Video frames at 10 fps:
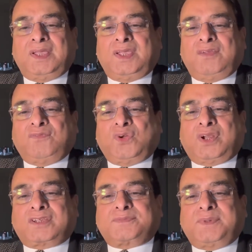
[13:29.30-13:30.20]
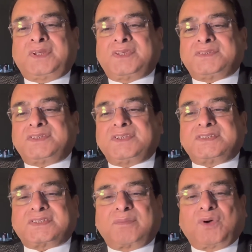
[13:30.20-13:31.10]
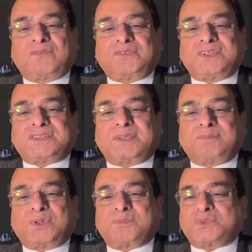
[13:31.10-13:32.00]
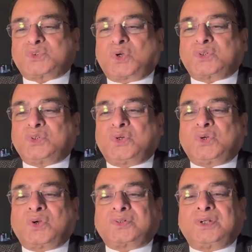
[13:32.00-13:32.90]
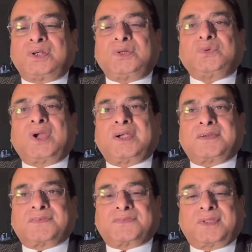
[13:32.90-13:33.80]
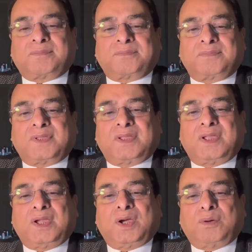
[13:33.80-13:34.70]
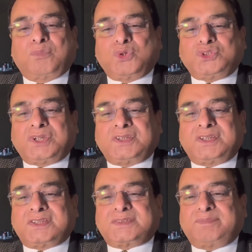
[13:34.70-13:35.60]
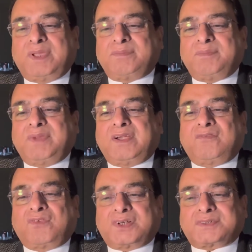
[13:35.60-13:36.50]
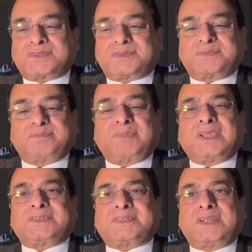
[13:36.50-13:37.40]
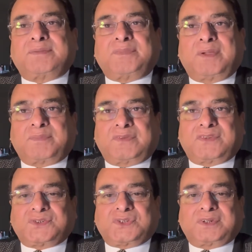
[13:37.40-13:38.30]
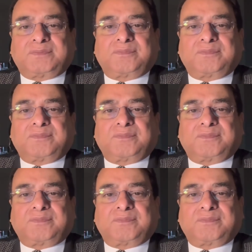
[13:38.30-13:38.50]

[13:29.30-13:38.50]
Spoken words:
If you are experiencing some of these symptoms, talk to your doctor to address them. Mood changes may be made worse by sleep deprivation.